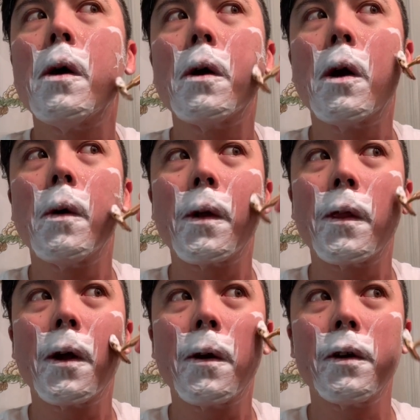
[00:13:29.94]
Going
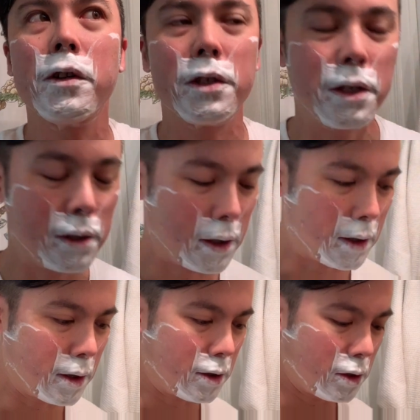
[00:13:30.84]
there and adjusting to
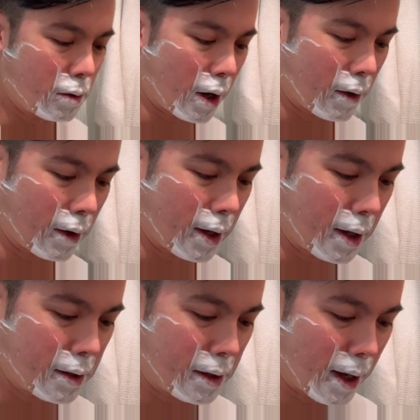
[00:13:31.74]
the 2 hour
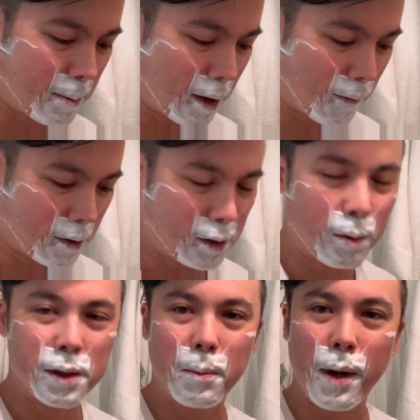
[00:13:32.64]
ahead time difference
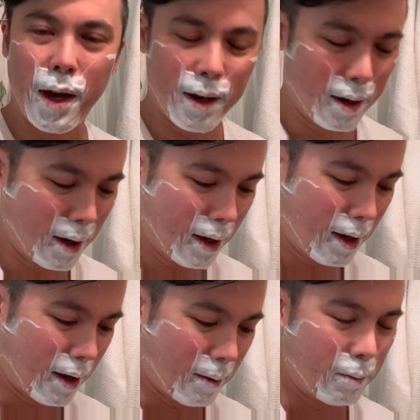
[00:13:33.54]
wasn't bad.
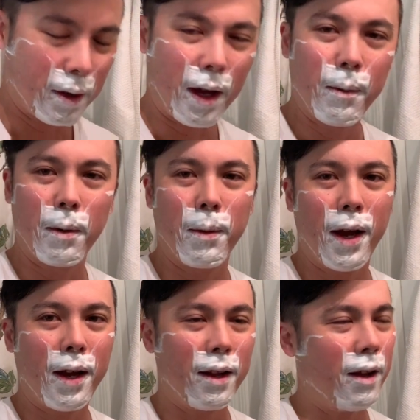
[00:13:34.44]
But coming
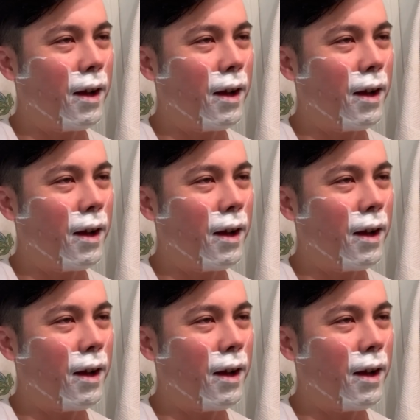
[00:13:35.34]
back,